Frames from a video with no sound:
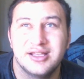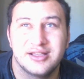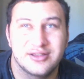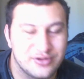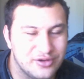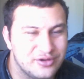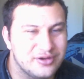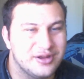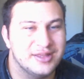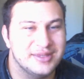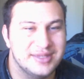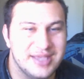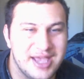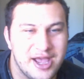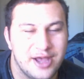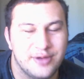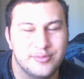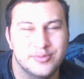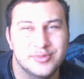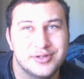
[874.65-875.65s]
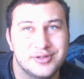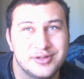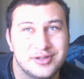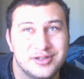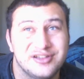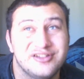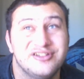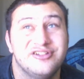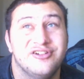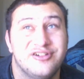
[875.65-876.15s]
Good on them.
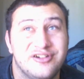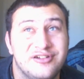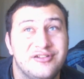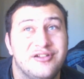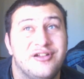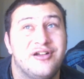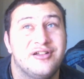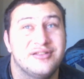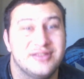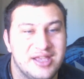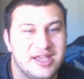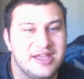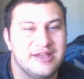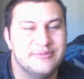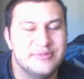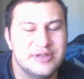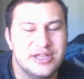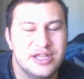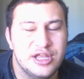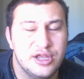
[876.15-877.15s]
Good on them.